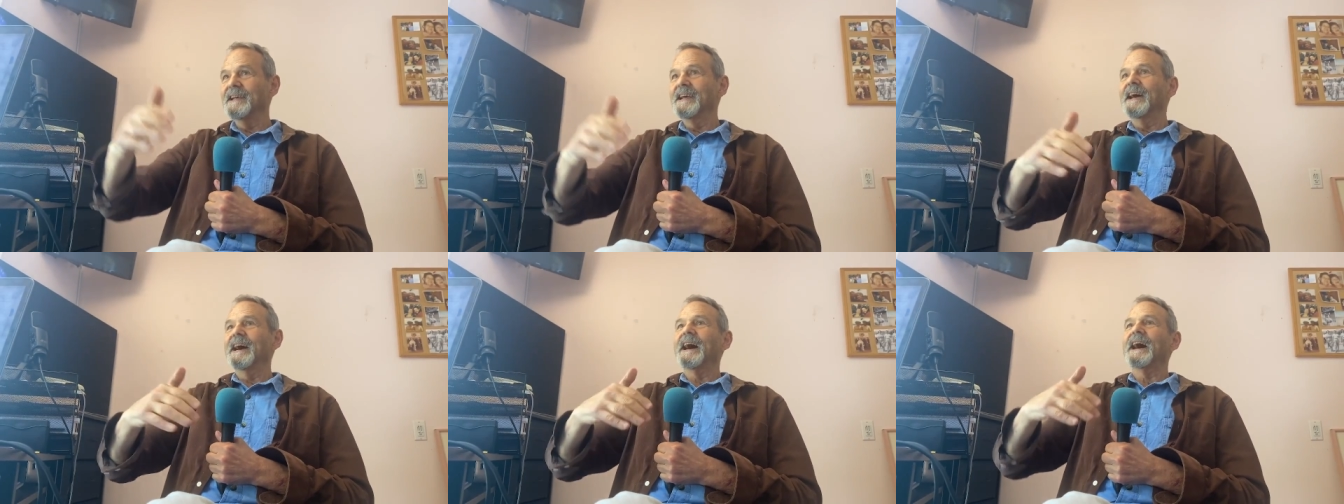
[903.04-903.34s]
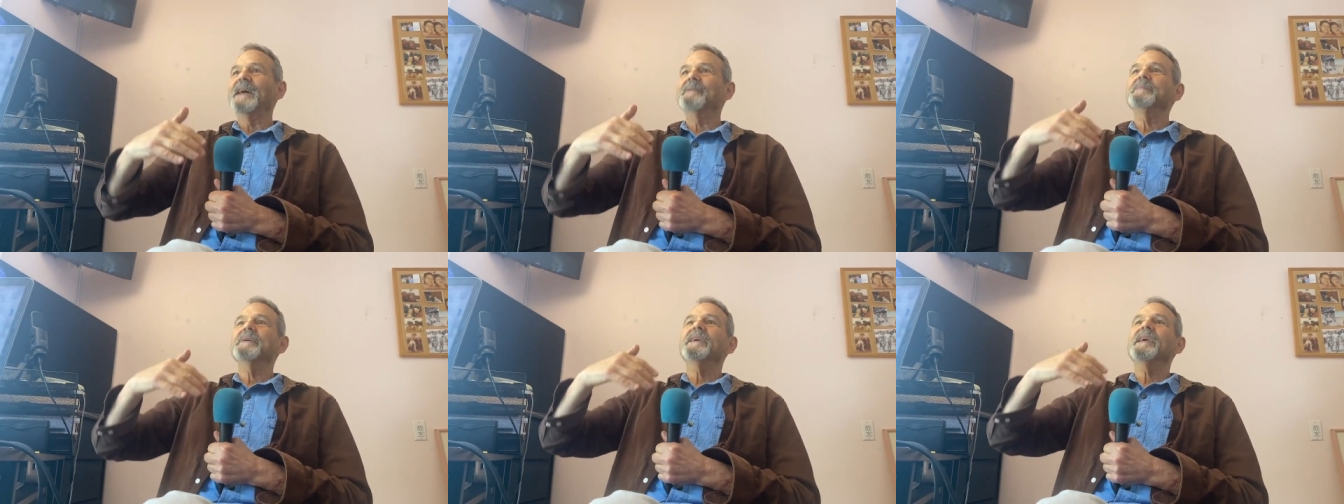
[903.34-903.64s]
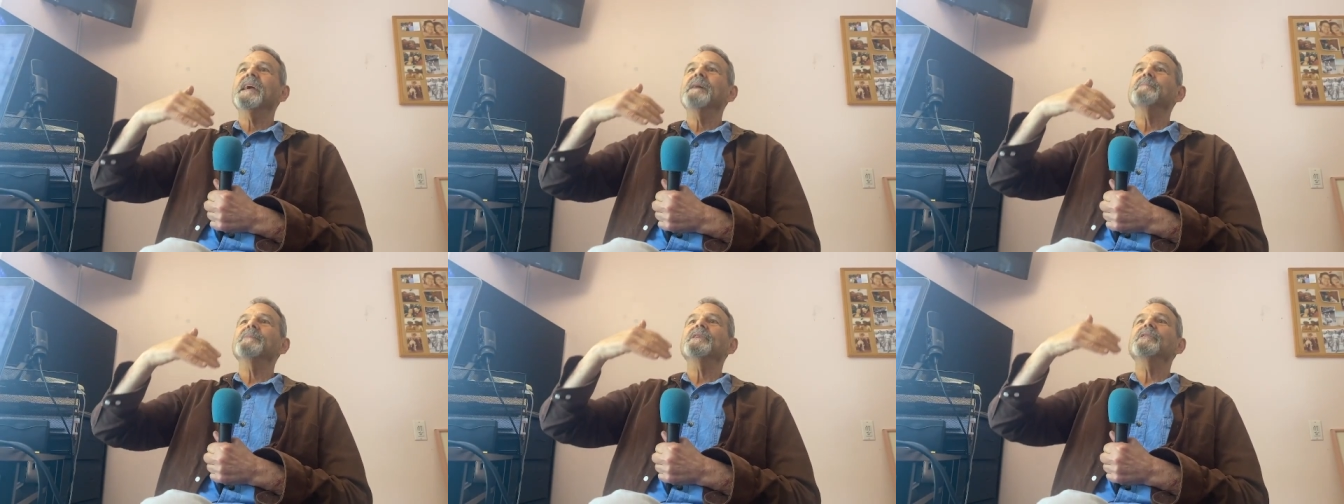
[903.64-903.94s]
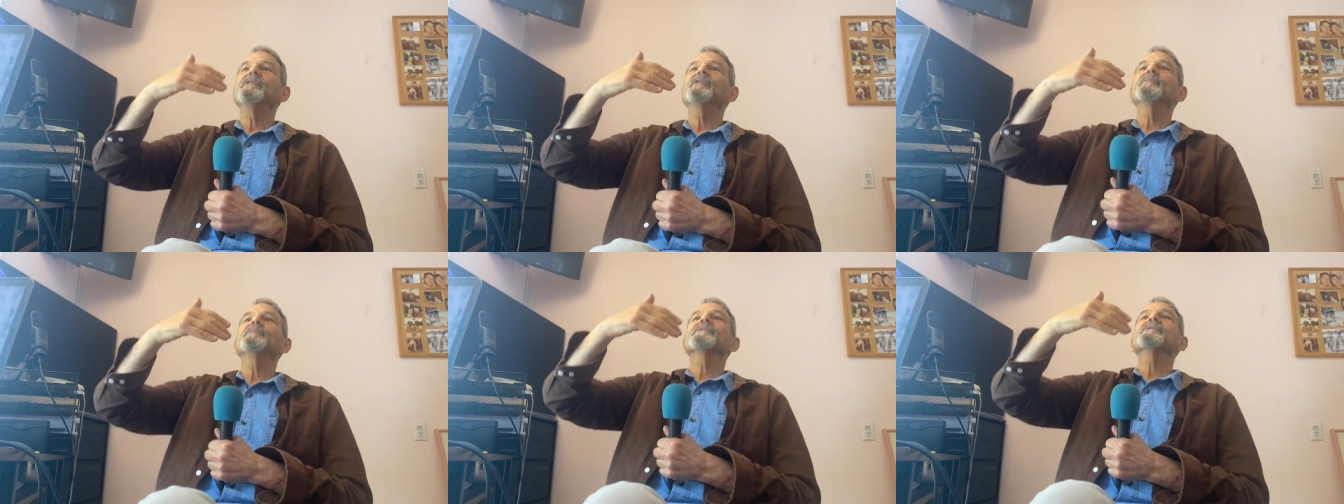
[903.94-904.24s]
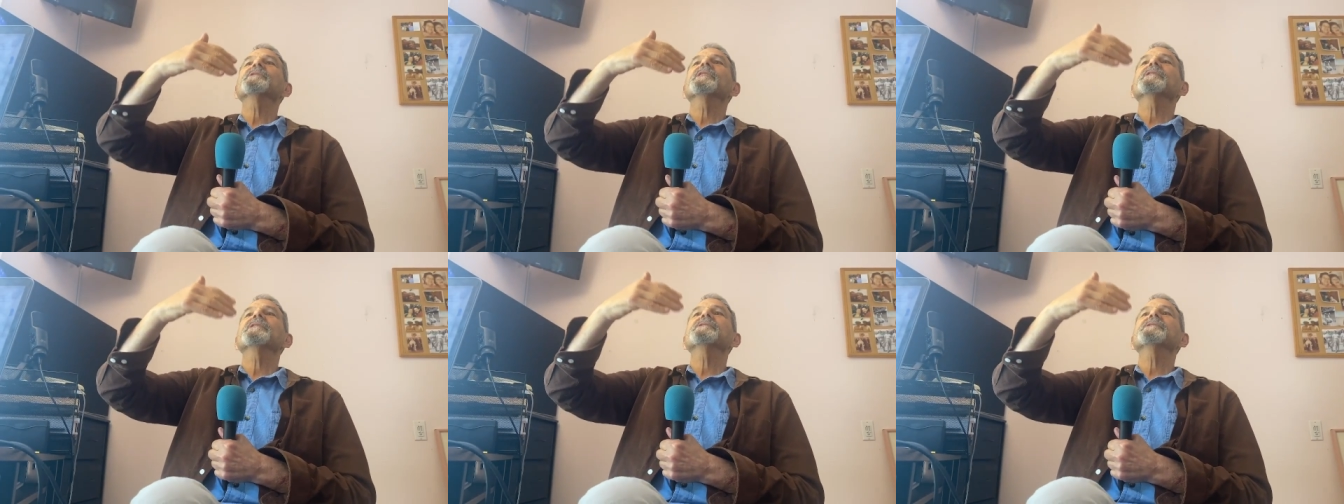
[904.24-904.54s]
I became a humor
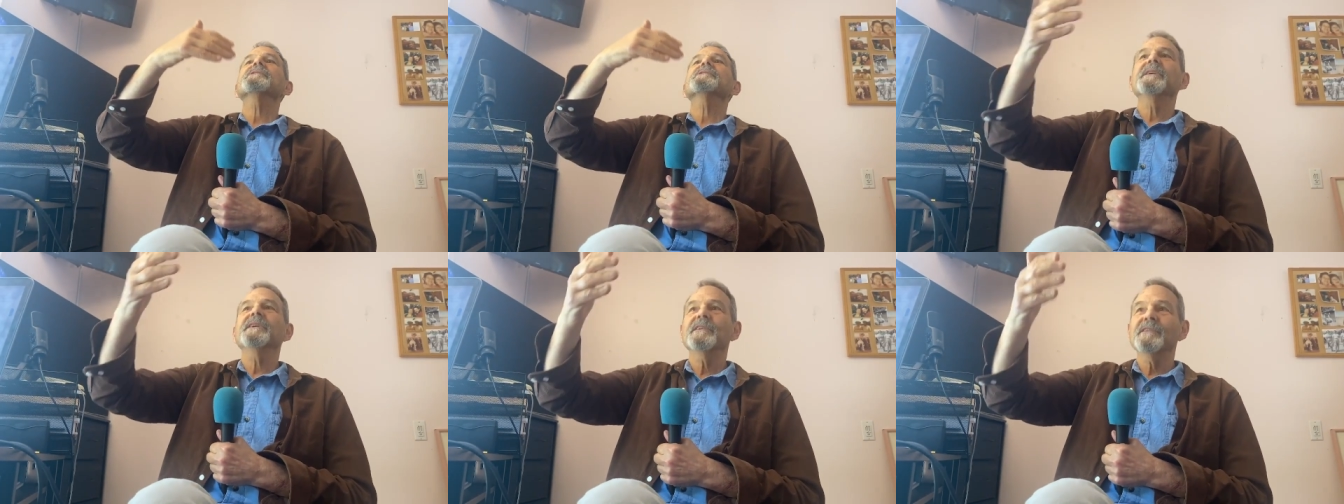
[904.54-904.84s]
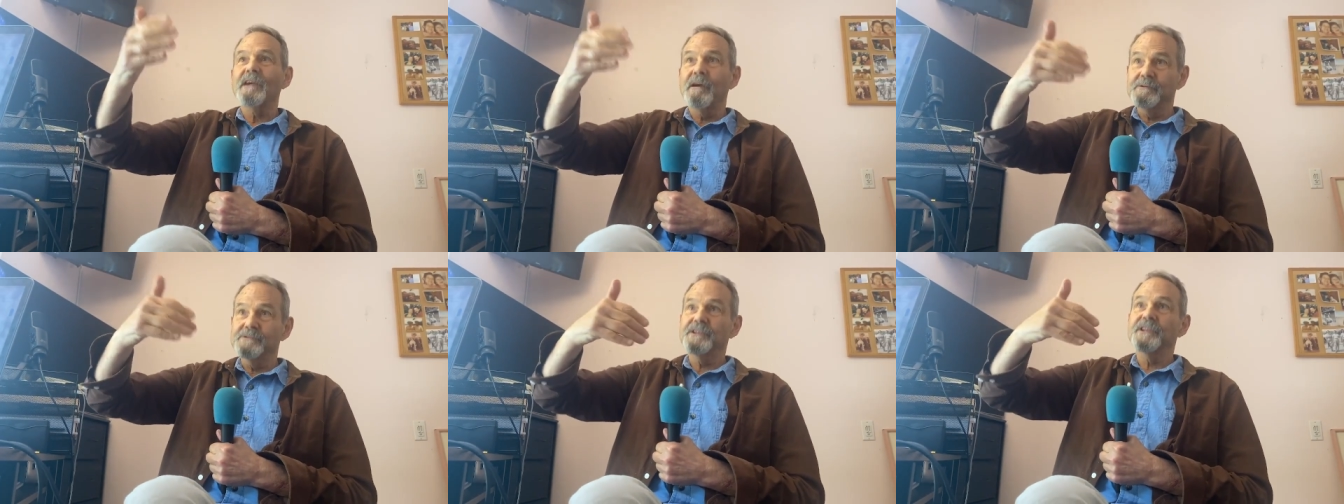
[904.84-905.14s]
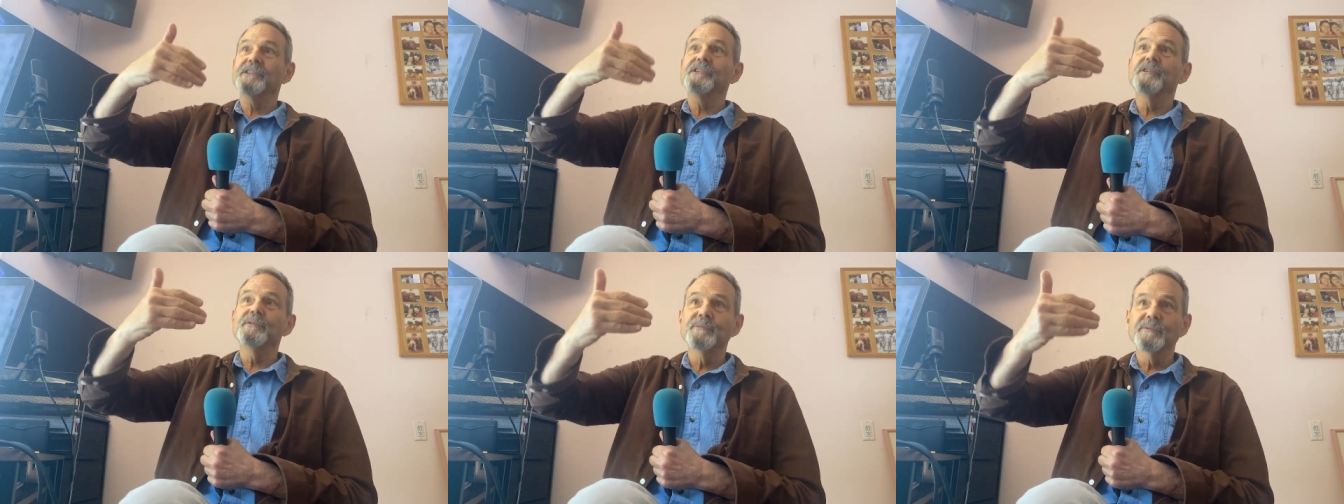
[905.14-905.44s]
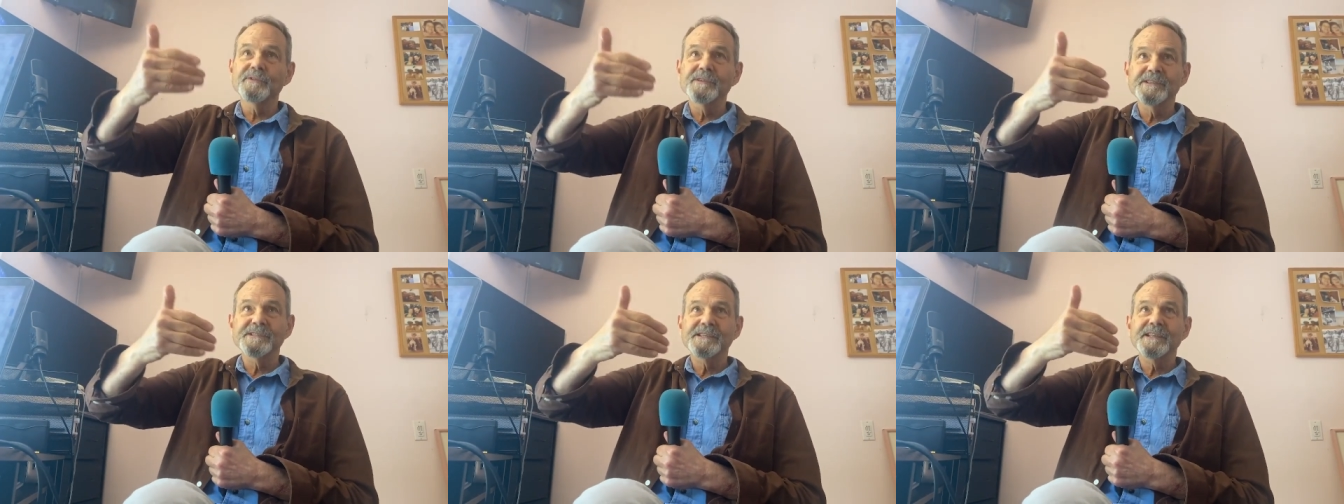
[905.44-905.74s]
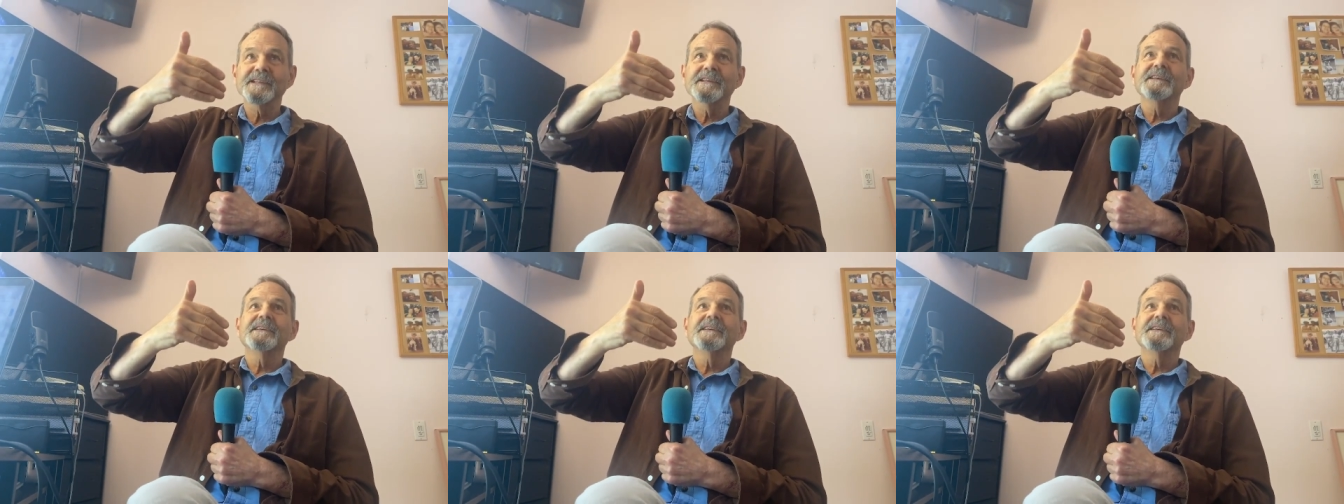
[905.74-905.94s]
speaker. I was a humorous